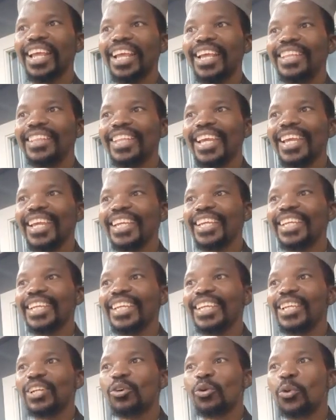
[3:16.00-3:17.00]

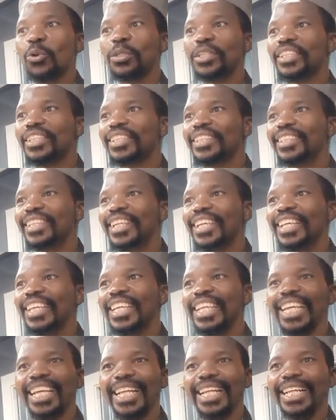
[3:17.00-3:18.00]
They could
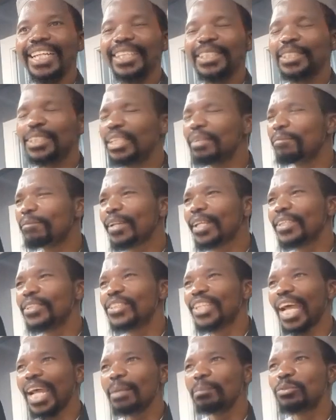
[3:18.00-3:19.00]
heal different
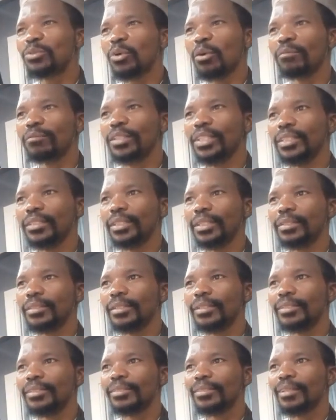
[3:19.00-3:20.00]
types of
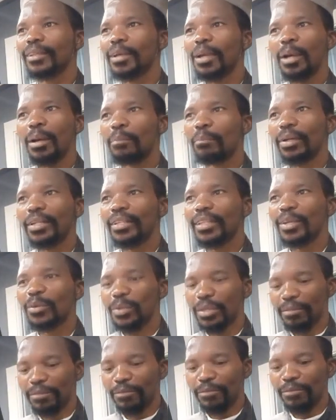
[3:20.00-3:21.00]
diseases, but there
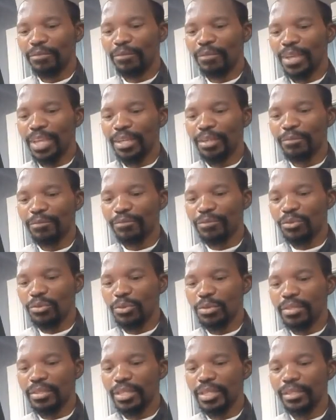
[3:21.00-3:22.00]
were very
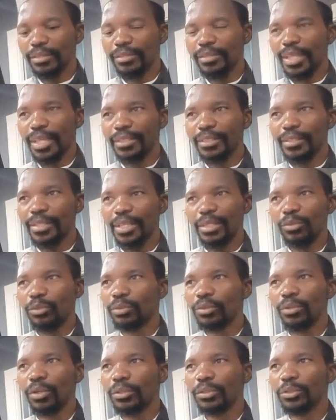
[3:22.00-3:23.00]
few things that they
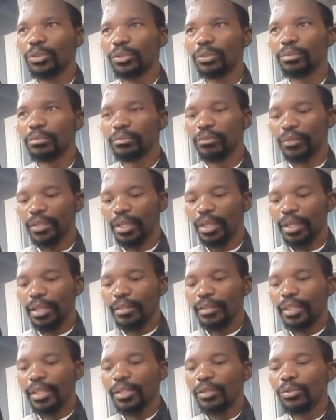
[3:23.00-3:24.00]
could not do.
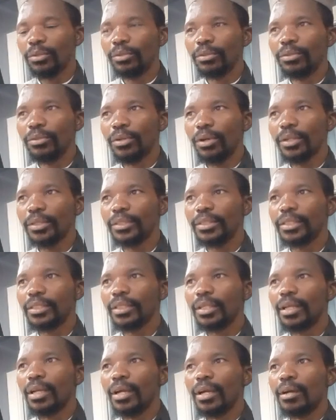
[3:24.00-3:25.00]
They could not
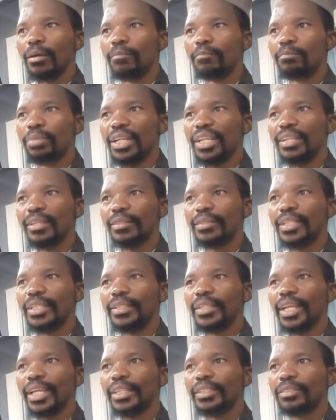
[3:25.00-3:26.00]
bring the
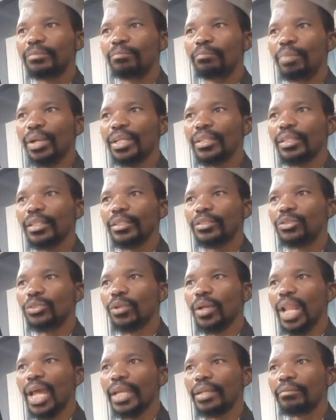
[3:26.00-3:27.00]
dead back into
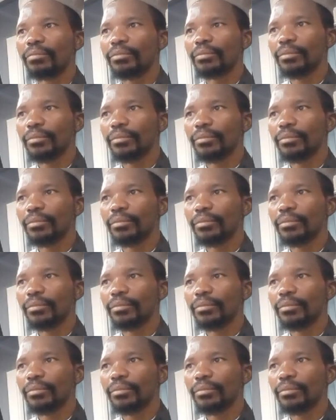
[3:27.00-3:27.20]
life.